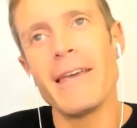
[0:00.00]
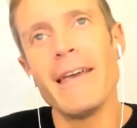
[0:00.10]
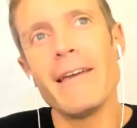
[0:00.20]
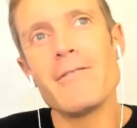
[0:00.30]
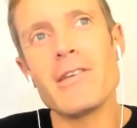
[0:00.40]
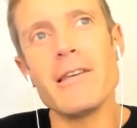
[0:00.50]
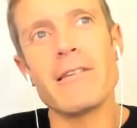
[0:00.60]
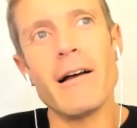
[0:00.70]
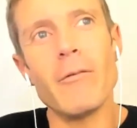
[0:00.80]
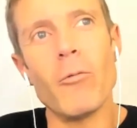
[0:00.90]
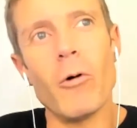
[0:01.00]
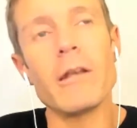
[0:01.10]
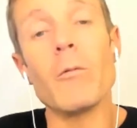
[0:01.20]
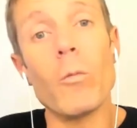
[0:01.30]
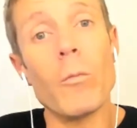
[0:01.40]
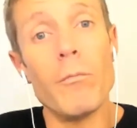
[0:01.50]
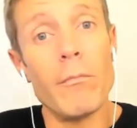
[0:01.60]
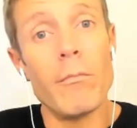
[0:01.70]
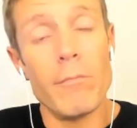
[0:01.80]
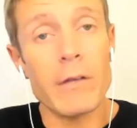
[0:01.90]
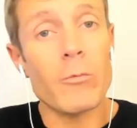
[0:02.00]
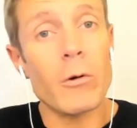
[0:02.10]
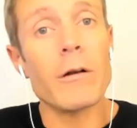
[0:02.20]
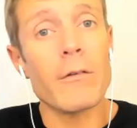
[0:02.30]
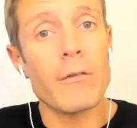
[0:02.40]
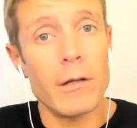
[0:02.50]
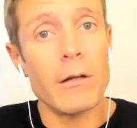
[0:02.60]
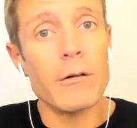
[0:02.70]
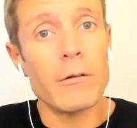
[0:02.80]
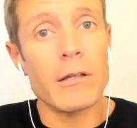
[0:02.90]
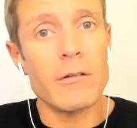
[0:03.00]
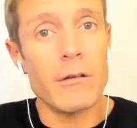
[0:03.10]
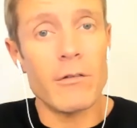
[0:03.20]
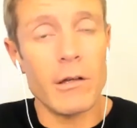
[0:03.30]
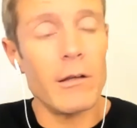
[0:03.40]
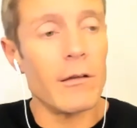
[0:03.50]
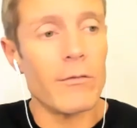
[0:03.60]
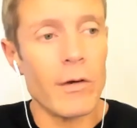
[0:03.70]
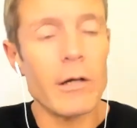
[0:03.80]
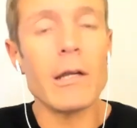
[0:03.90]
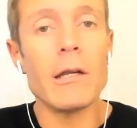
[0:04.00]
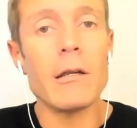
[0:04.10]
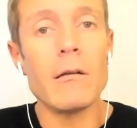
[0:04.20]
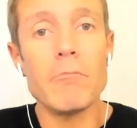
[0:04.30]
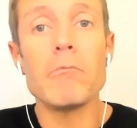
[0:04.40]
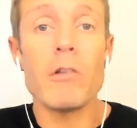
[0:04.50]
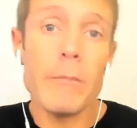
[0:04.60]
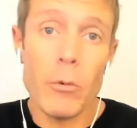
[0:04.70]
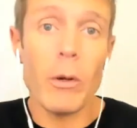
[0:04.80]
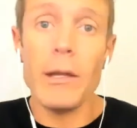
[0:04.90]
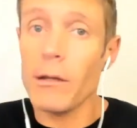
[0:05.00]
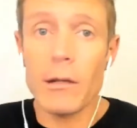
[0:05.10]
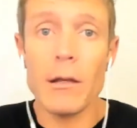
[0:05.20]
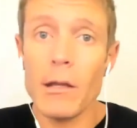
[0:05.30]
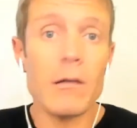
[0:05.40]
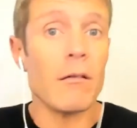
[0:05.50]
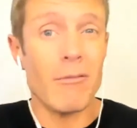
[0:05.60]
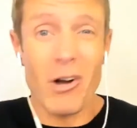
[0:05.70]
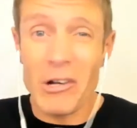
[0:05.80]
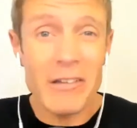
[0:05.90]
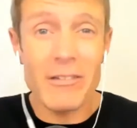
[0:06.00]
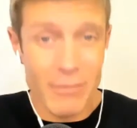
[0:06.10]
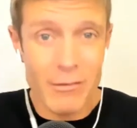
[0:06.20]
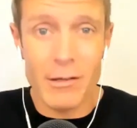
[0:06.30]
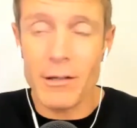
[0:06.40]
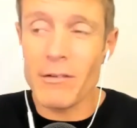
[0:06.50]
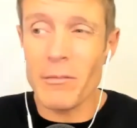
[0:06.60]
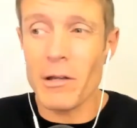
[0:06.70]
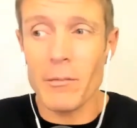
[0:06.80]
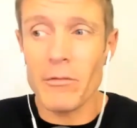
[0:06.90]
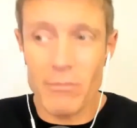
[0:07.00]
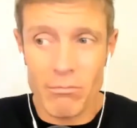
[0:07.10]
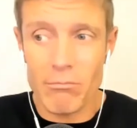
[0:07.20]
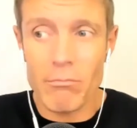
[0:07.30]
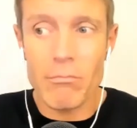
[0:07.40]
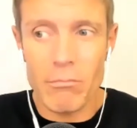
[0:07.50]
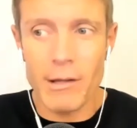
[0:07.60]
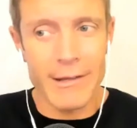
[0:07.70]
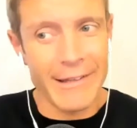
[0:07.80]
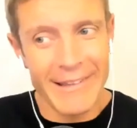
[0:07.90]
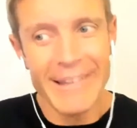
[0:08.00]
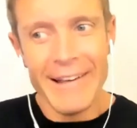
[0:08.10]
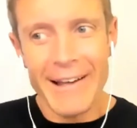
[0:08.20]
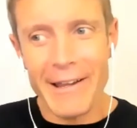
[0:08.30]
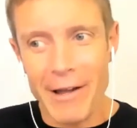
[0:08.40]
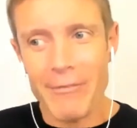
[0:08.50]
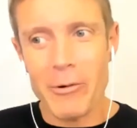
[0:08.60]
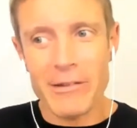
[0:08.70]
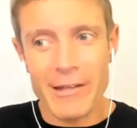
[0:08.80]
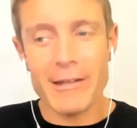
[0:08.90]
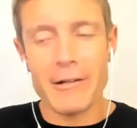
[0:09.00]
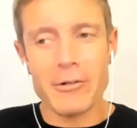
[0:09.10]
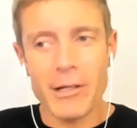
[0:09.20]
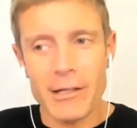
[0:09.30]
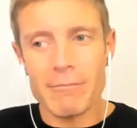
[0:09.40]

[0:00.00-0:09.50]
she's not one to mix words. Like she is very to the point and honest, and sometimes. I've always said, like,